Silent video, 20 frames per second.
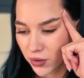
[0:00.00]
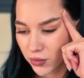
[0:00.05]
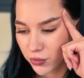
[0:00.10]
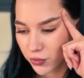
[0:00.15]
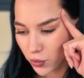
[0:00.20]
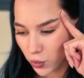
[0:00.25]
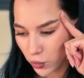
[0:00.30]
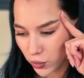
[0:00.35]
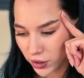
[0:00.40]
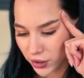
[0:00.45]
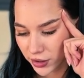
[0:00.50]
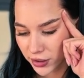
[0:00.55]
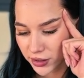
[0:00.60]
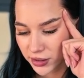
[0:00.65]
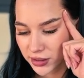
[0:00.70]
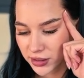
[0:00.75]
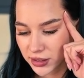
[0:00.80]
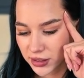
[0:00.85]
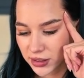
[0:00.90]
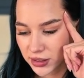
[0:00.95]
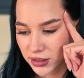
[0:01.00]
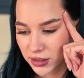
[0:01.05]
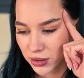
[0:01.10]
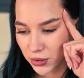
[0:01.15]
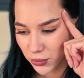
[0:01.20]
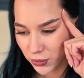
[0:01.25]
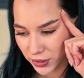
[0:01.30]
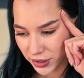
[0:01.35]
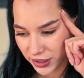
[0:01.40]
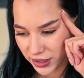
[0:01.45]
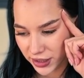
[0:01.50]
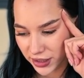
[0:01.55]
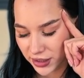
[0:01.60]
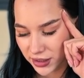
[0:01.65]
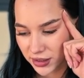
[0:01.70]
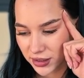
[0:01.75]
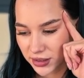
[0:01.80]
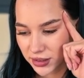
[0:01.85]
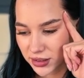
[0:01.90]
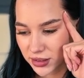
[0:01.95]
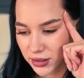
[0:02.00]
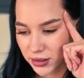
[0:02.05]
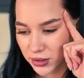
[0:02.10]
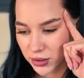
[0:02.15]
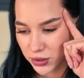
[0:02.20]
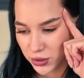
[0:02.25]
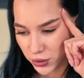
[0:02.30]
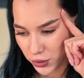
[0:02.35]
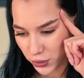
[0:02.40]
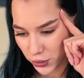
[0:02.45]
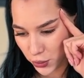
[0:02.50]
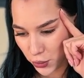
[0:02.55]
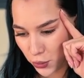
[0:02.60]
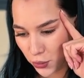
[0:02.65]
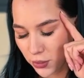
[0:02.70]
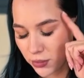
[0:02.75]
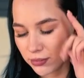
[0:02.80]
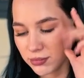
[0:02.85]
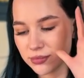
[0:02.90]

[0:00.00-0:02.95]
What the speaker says: 4, 3, 2.